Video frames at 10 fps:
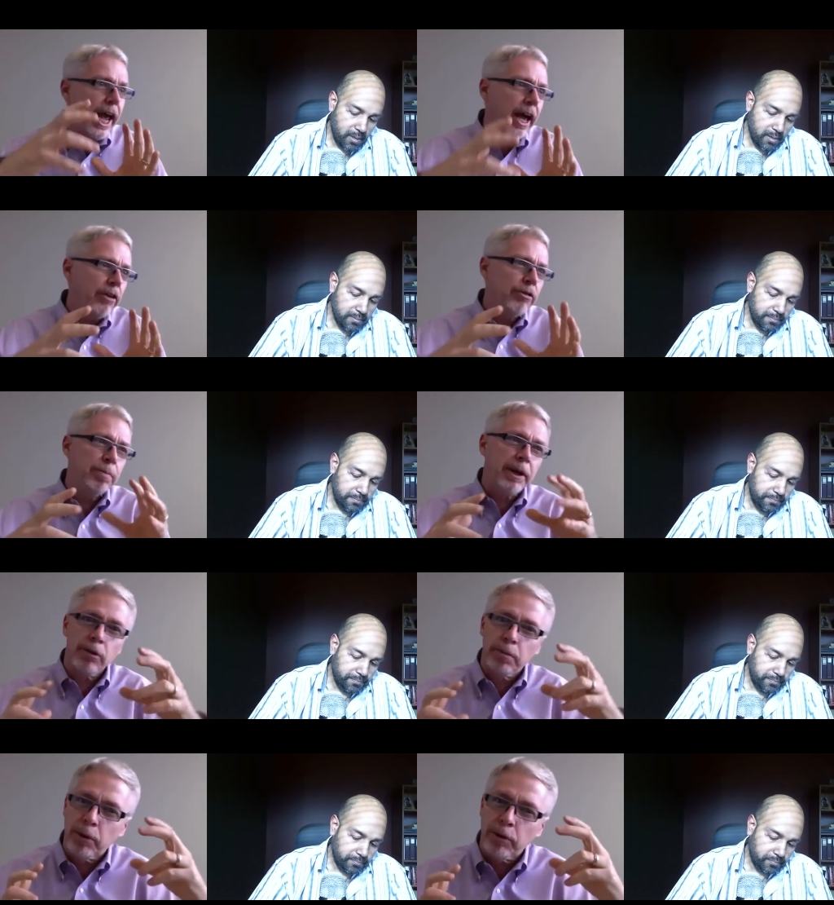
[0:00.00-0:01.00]
Speaker 1: aspect or
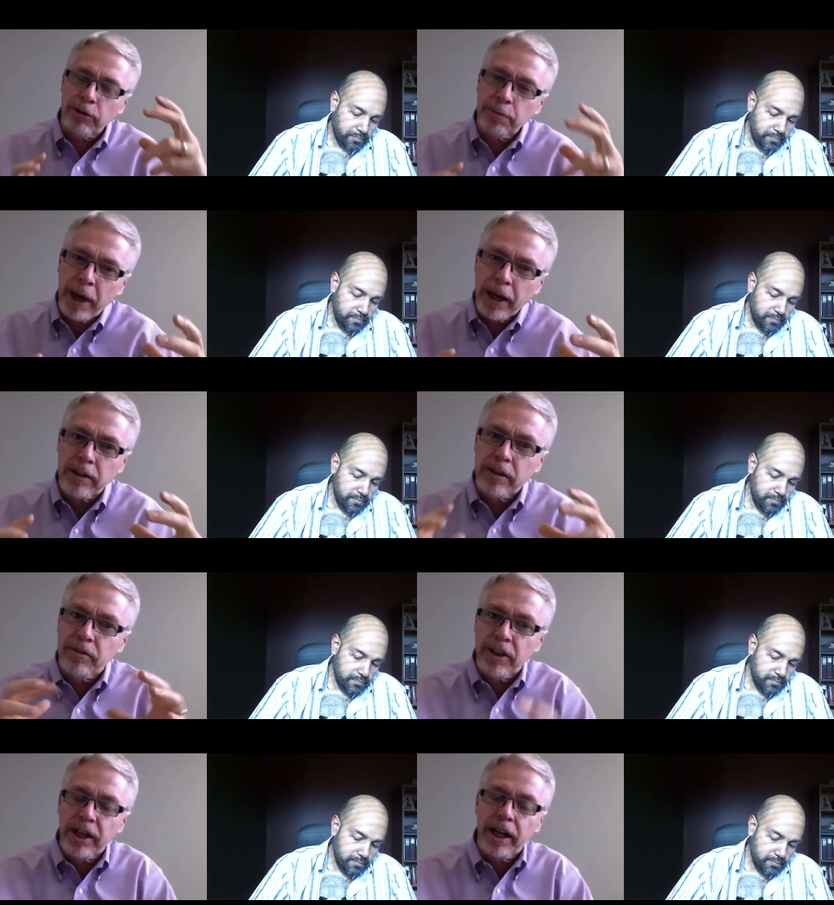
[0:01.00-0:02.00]
perspective
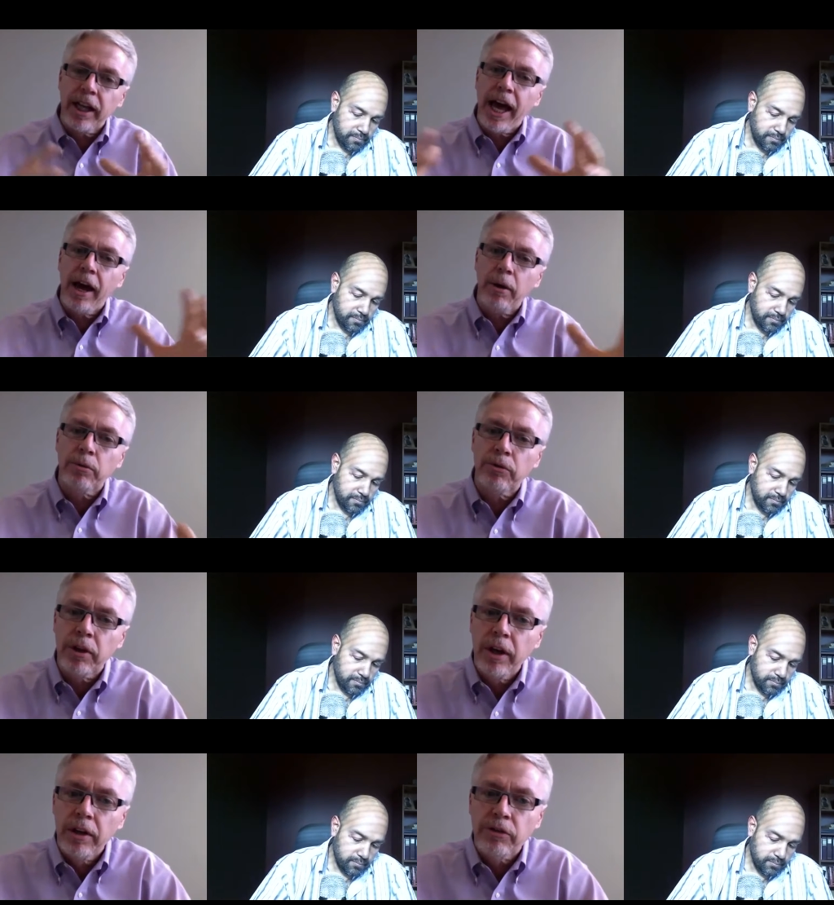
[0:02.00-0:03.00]
that allows
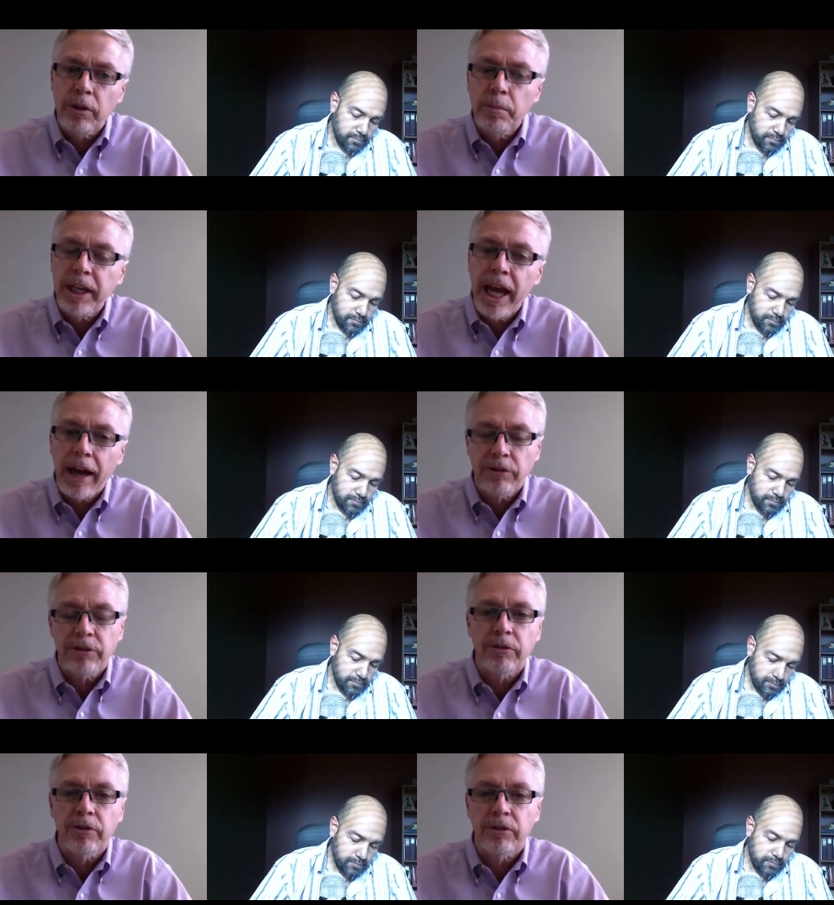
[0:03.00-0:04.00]
somebody
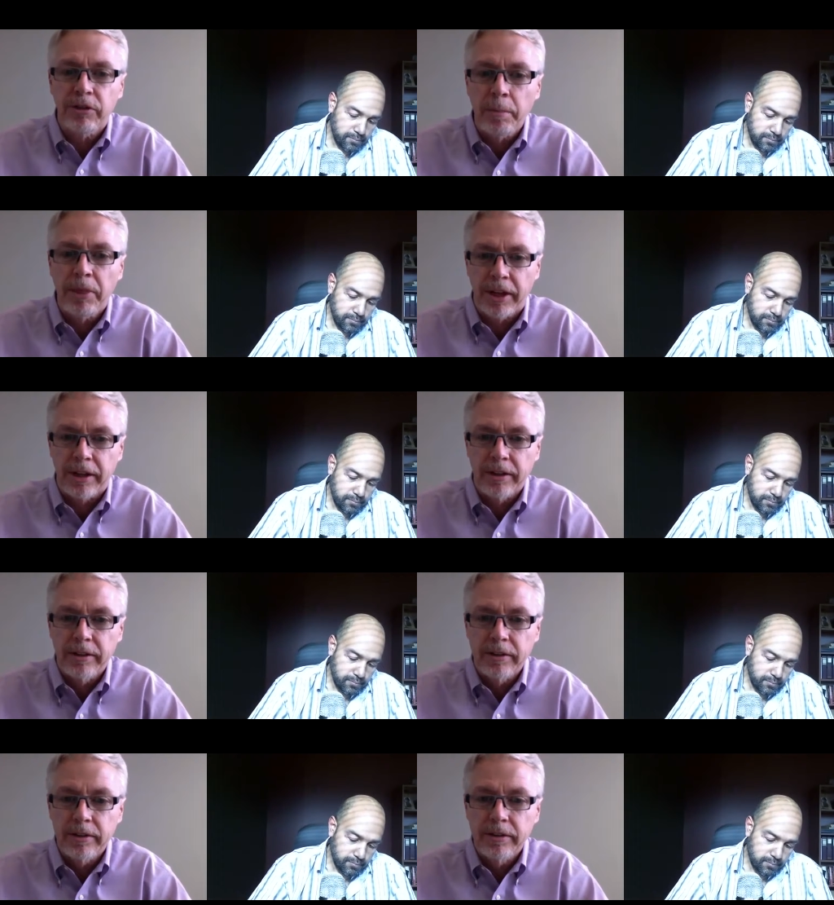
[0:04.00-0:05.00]
access to something.
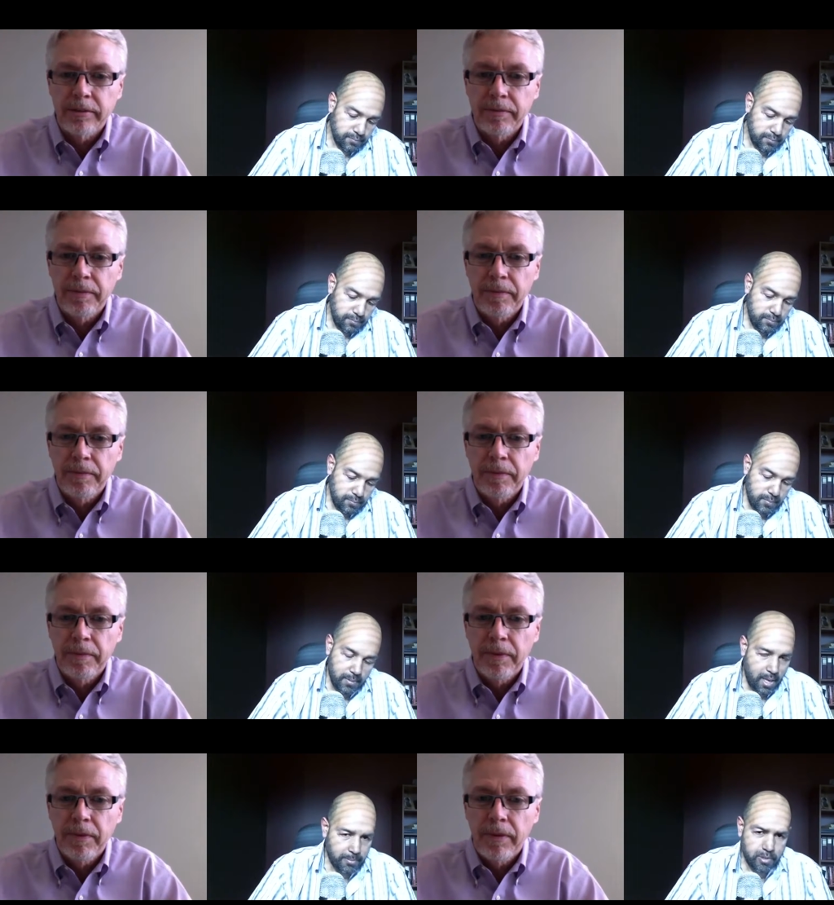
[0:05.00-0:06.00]

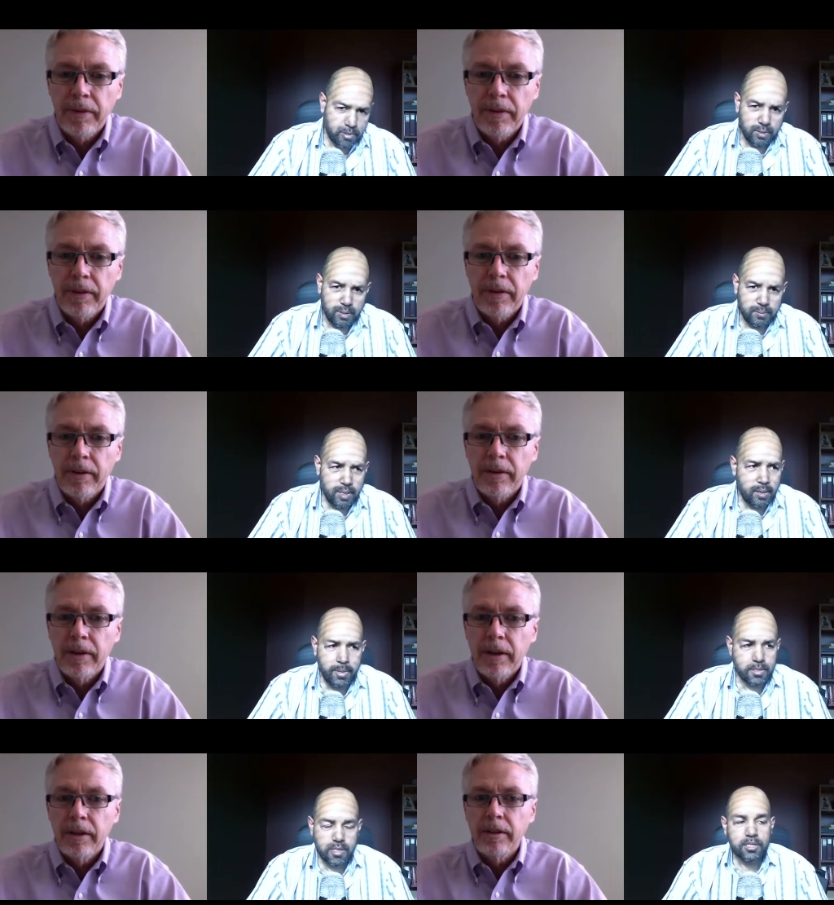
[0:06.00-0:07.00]
Speaker 2: Absolutely. Yeah. I mean,
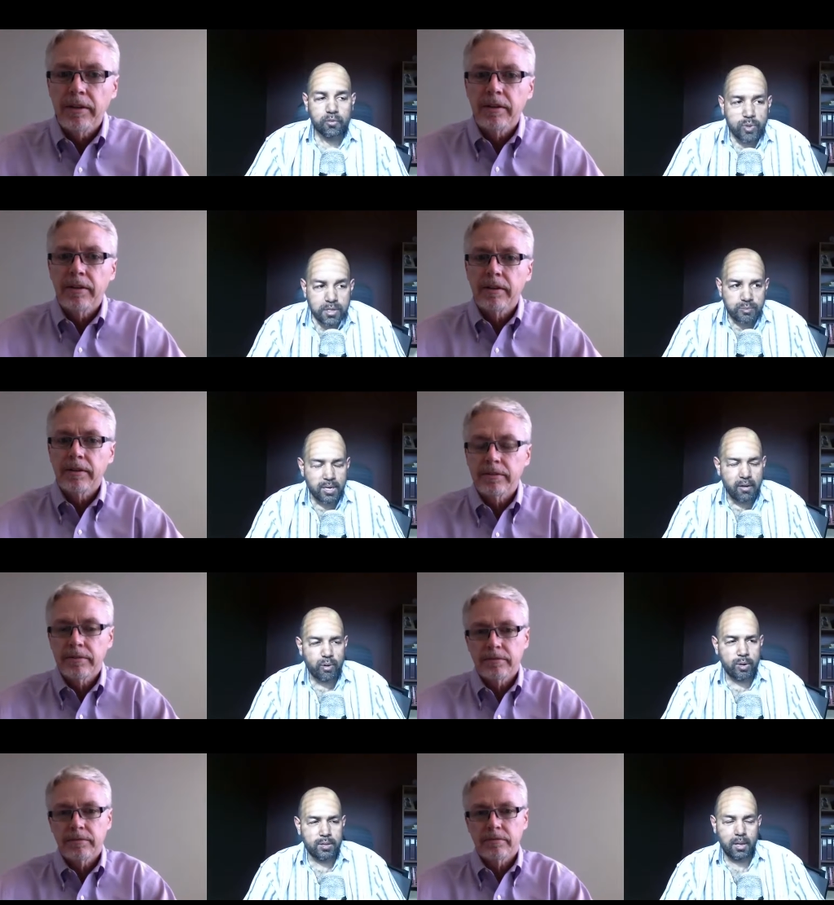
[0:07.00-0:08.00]
there's tons of wisdom in every
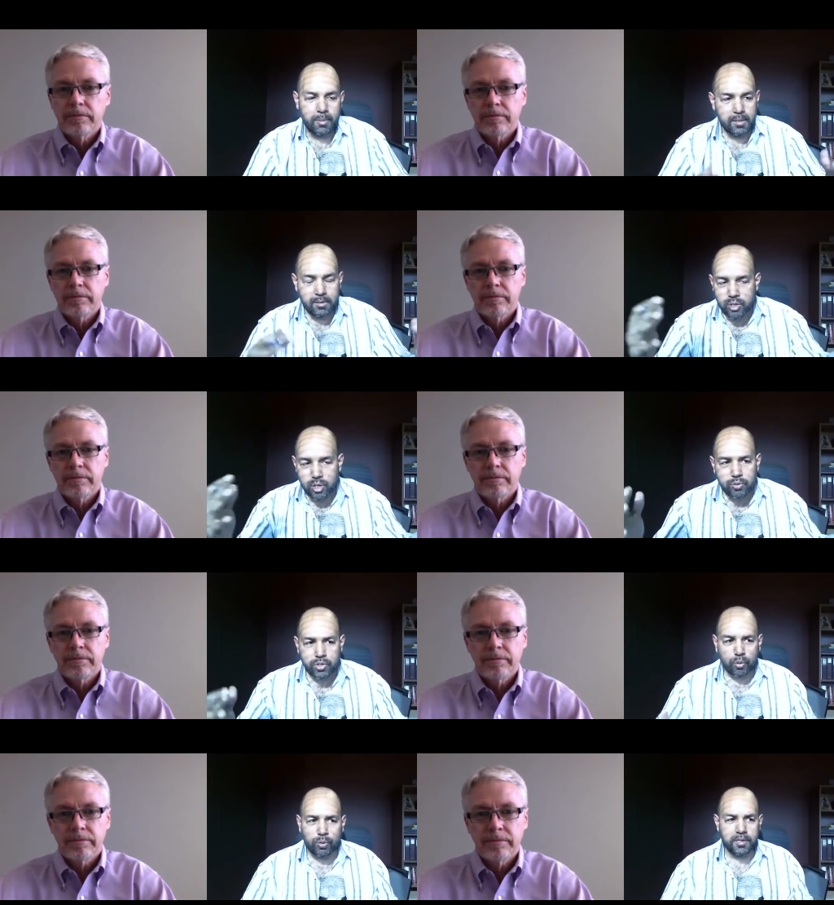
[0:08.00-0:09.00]
one of these. I mean, there's huge
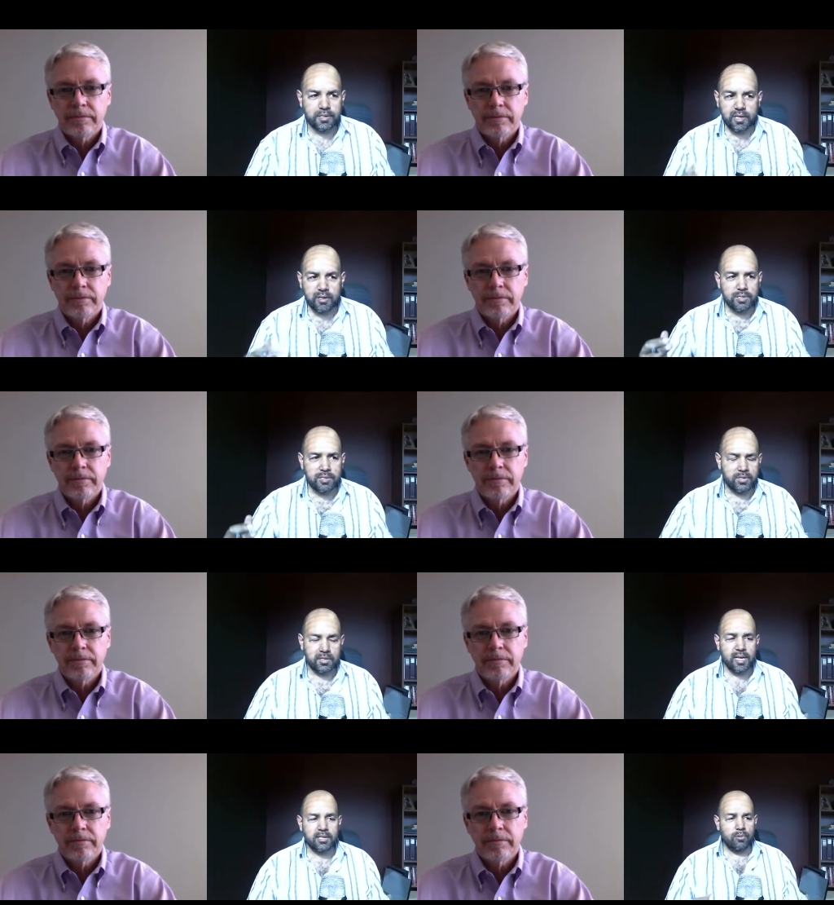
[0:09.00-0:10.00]
stories, secrets of
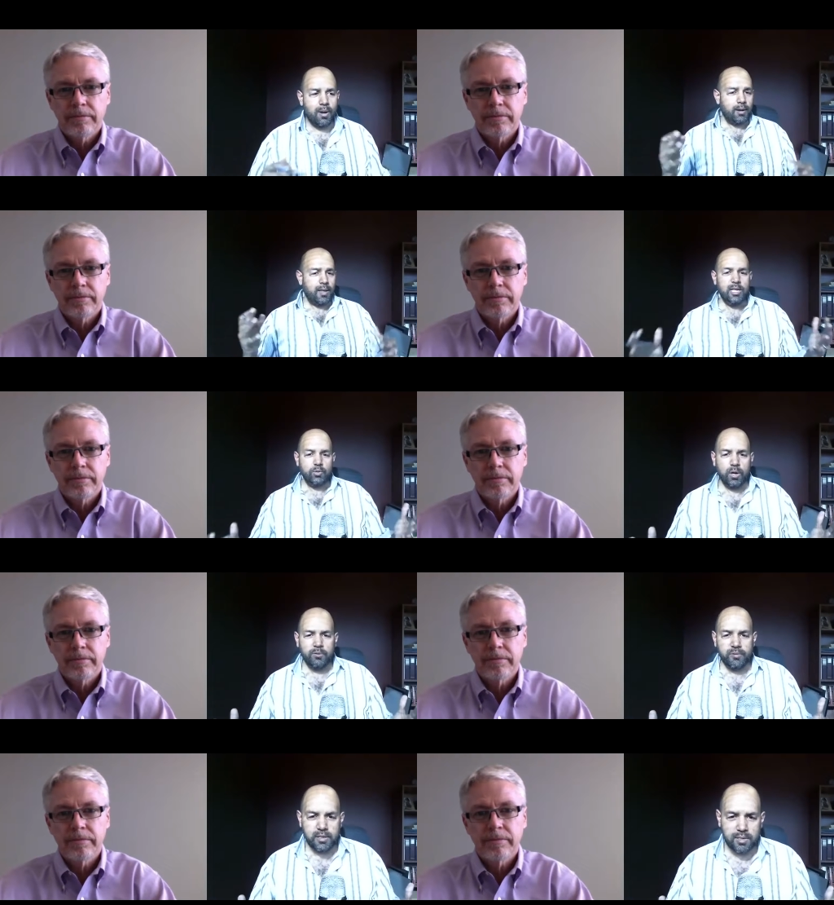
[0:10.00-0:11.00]
success around each one of
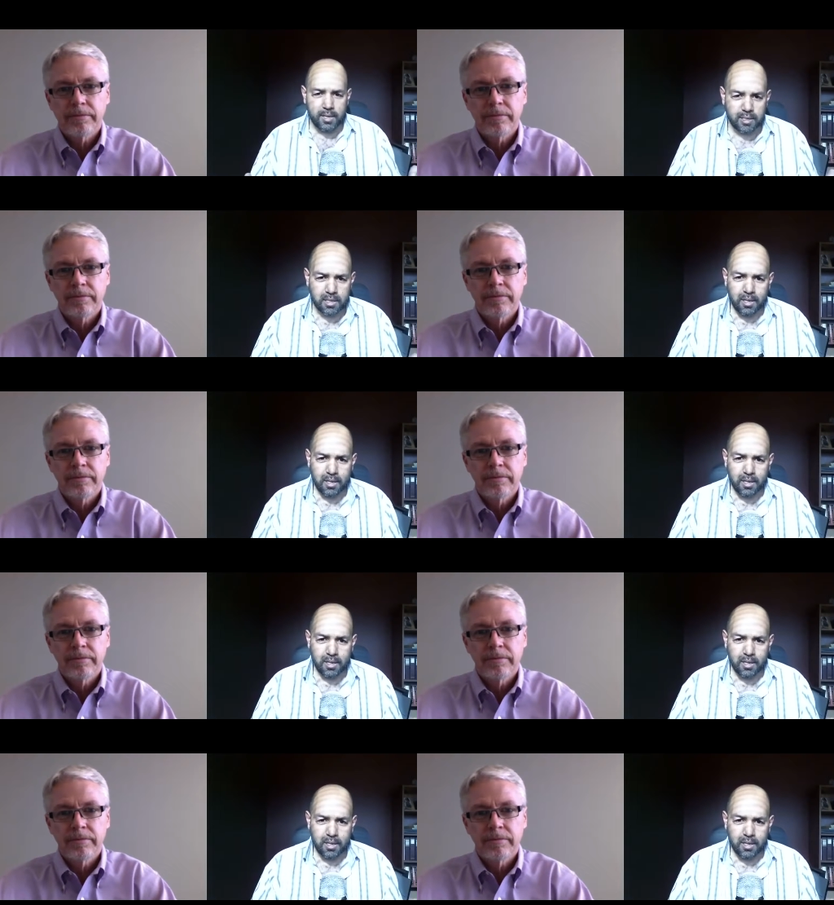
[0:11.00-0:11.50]
these things.